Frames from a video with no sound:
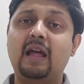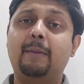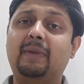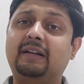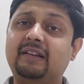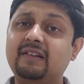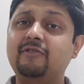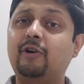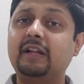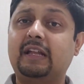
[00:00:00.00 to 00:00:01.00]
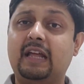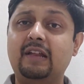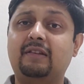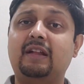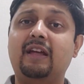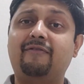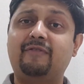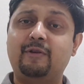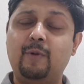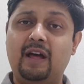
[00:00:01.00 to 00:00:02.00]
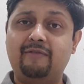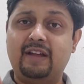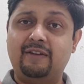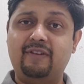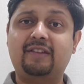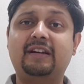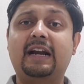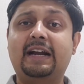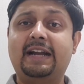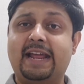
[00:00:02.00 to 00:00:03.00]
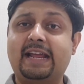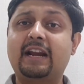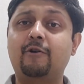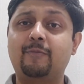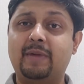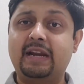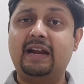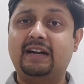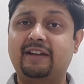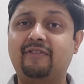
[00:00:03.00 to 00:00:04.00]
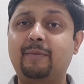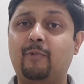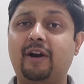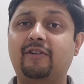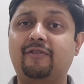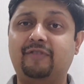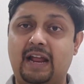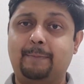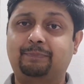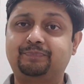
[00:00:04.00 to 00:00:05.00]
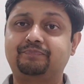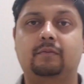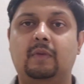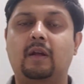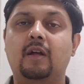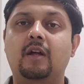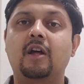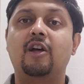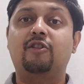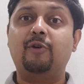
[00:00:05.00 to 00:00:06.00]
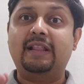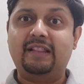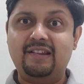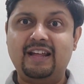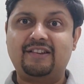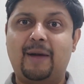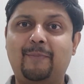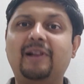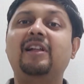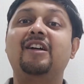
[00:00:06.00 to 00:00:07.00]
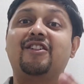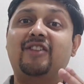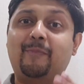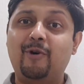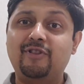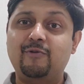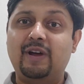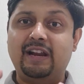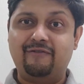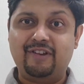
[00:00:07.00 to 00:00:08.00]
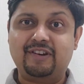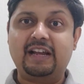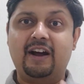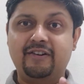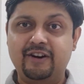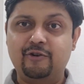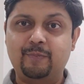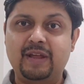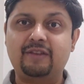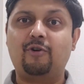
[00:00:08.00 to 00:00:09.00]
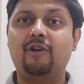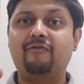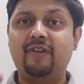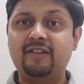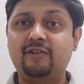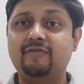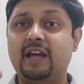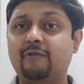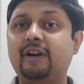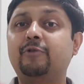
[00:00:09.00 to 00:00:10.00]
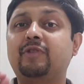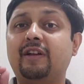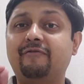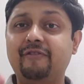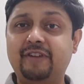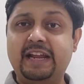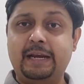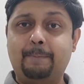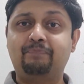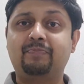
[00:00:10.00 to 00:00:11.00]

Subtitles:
But this is not the case if you have invested and taken out money at different points of time. So in this example, suppose you are investing 100 rupees on 1st of January 2015.